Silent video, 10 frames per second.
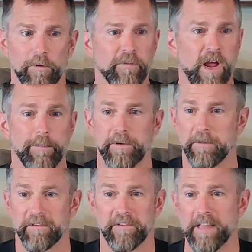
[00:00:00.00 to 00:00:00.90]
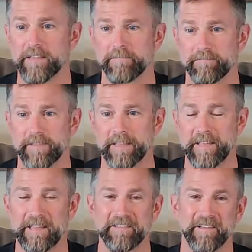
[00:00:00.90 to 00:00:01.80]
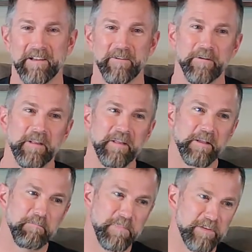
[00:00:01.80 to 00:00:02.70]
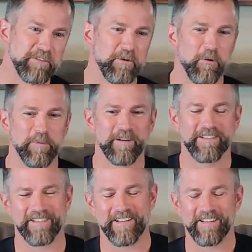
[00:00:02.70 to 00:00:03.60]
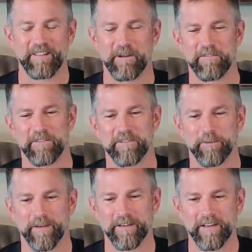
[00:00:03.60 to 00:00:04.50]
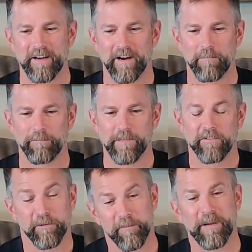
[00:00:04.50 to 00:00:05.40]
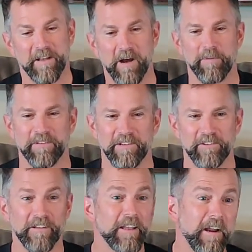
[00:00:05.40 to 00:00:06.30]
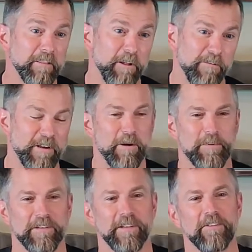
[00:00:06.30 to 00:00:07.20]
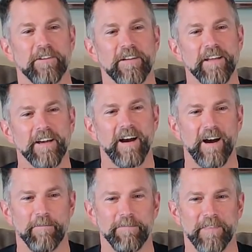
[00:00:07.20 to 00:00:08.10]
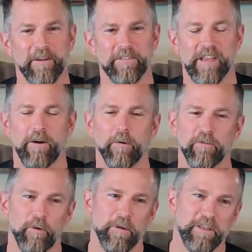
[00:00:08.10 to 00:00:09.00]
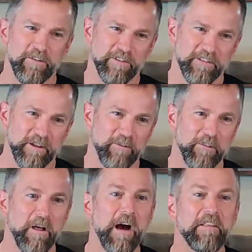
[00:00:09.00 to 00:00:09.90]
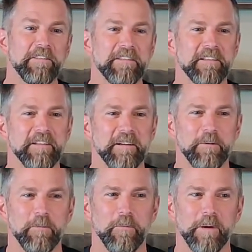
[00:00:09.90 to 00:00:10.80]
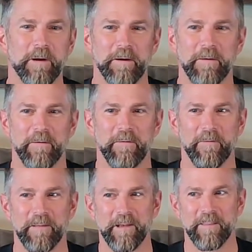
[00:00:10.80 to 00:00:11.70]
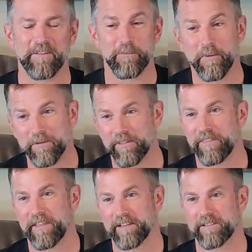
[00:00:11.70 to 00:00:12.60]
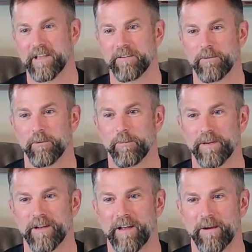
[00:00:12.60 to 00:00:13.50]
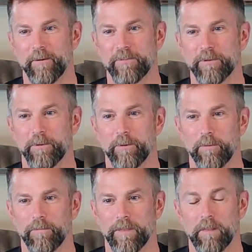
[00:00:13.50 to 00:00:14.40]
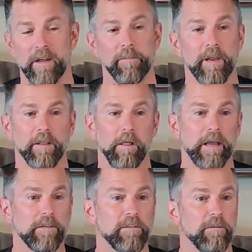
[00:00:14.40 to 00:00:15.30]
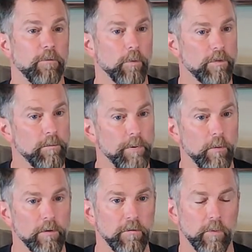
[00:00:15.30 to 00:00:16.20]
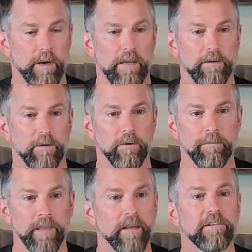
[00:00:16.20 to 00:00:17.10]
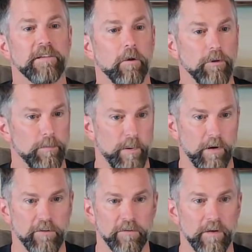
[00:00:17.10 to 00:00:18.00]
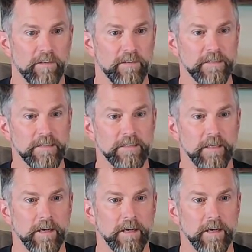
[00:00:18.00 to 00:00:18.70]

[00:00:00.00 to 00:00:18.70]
rooftop real estate. And that's another misnomer. I love this one. Some of my competition, and I love competition, they'll say, oh, Joel, he just sells lots. Well, yeah, that's one of the things I do, but I also, a lot of my clients, the fourth component of what I do, sell to departure residents.